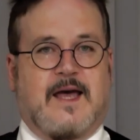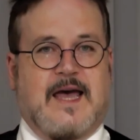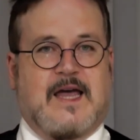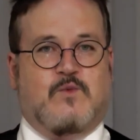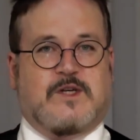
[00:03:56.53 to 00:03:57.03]

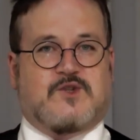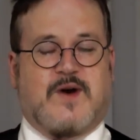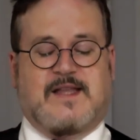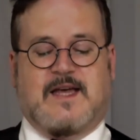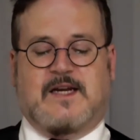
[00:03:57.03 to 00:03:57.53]
And we
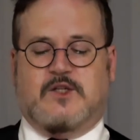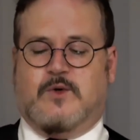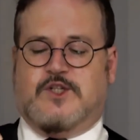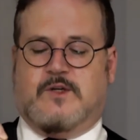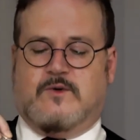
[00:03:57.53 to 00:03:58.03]
strain that into a
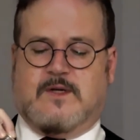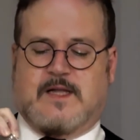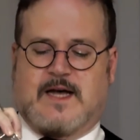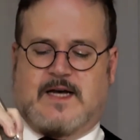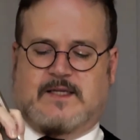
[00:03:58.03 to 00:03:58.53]
chilled
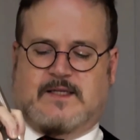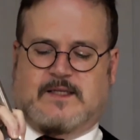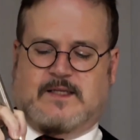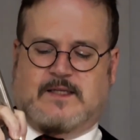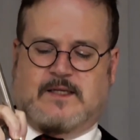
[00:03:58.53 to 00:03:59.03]

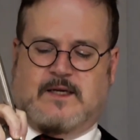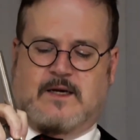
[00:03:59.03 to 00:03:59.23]
glass.